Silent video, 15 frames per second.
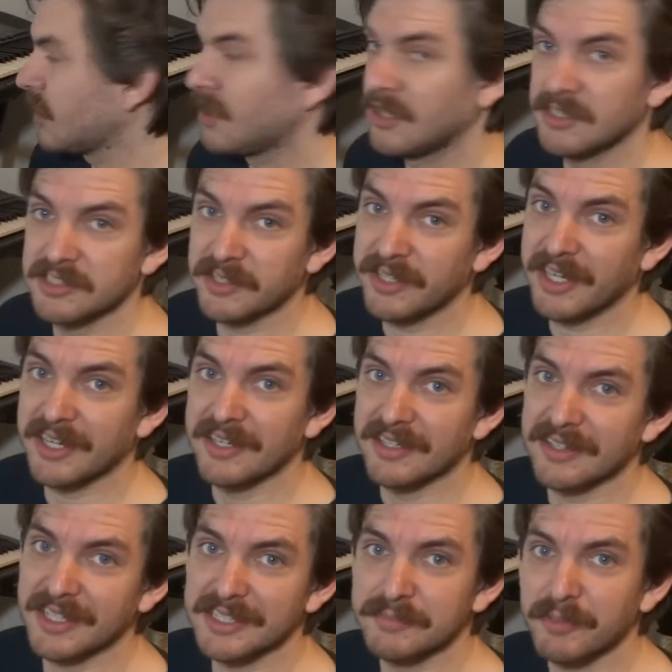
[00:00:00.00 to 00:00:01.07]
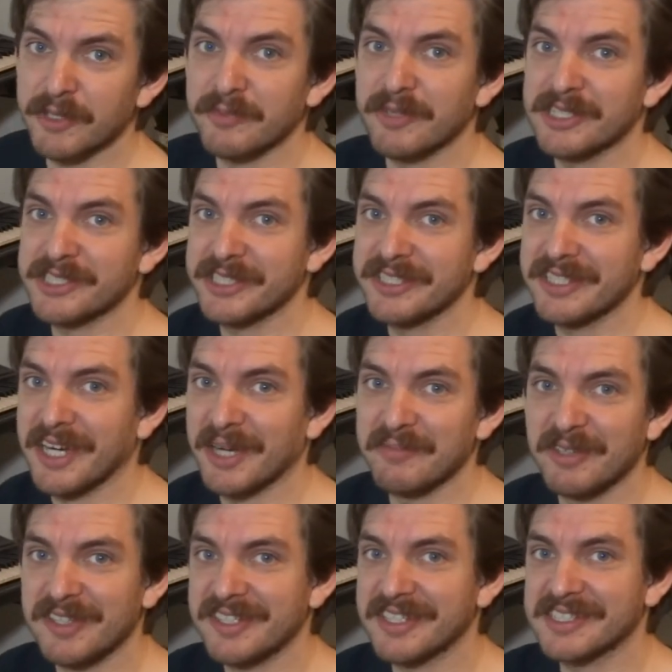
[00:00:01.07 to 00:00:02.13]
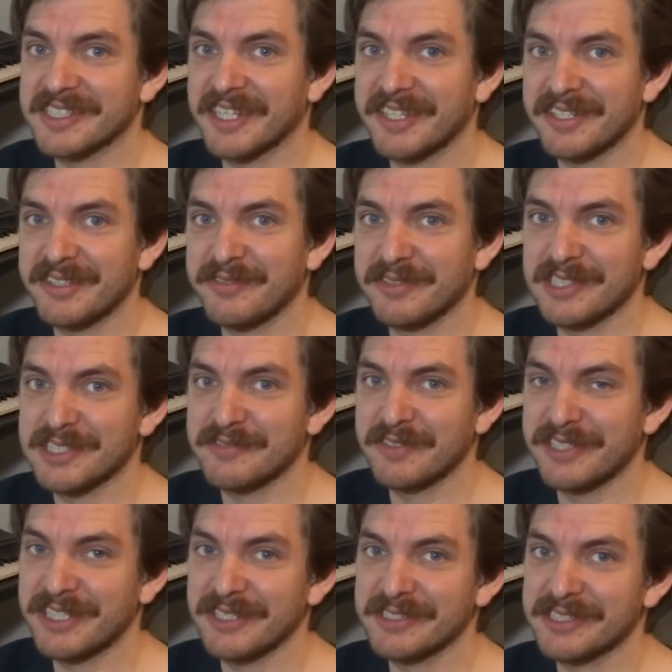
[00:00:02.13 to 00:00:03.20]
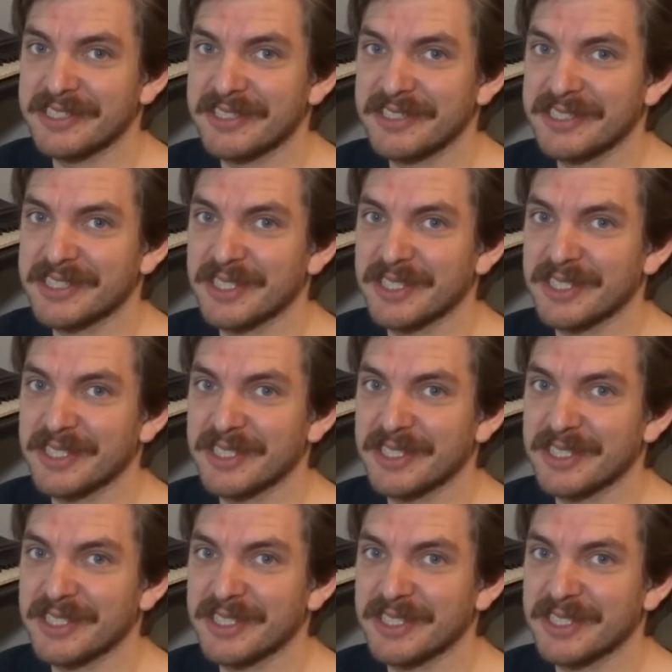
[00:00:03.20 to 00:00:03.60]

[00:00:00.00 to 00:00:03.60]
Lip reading: So yeah, that's pretty much it. I'm really excited for this video series.